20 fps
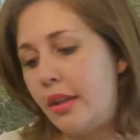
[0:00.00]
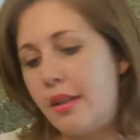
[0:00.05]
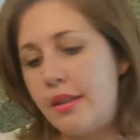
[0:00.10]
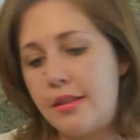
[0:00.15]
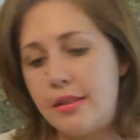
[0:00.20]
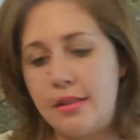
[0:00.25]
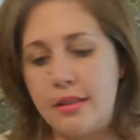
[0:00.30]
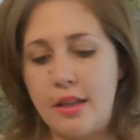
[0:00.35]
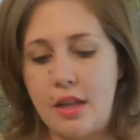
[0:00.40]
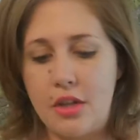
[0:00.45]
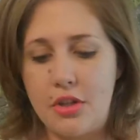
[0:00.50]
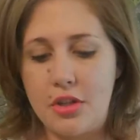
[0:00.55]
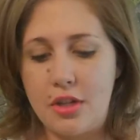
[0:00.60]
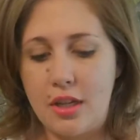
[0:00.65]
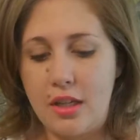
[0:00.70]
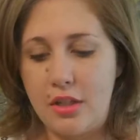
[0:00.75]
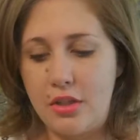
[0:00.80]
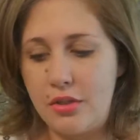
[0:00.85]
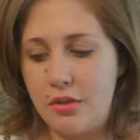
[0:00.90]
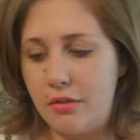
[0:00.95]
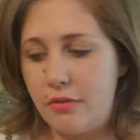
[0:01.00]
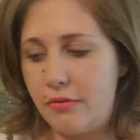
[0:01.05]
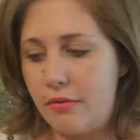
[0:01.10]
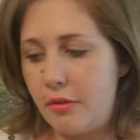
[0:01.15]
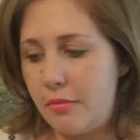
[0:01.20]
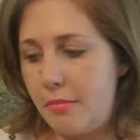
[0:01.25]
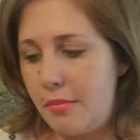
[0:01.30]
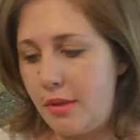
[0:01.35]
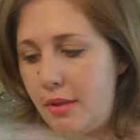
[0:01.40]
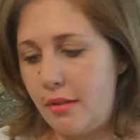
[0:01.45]
it's educational
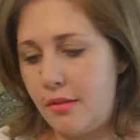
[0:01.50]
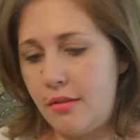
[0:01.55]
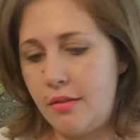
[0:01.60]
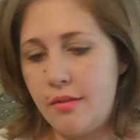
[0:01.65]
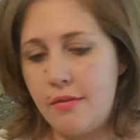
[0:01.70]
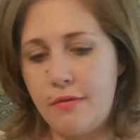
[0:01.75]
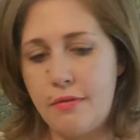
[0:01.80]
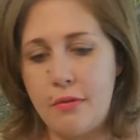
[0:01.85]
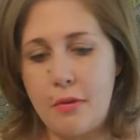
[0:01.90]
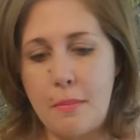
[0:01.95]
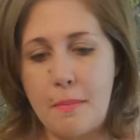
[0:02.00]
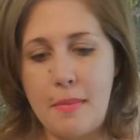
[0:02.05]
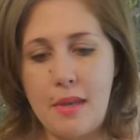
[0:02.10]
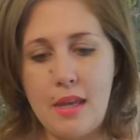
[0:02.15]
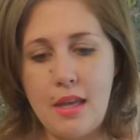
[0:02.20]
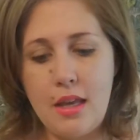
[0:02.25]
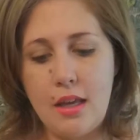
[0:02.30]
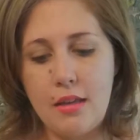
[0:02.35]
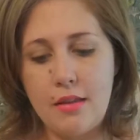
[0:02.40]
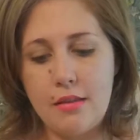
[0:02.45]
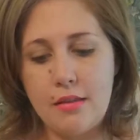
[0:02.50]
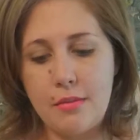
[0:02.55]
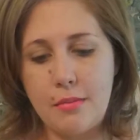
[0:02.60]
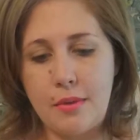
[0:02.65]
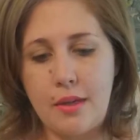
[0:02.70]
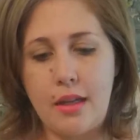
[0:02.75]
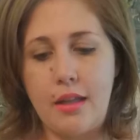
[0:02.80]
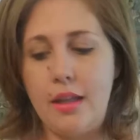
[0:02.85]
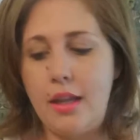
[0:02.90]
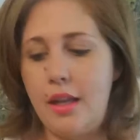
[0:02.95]
for me, for me as
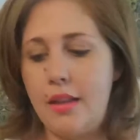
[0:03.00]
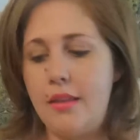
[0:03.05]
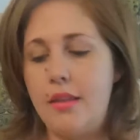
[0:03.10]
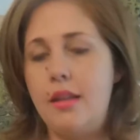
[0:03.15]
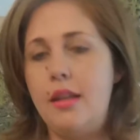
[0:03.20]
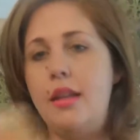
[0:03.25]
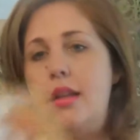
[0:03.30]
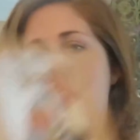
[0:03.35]
well. Antony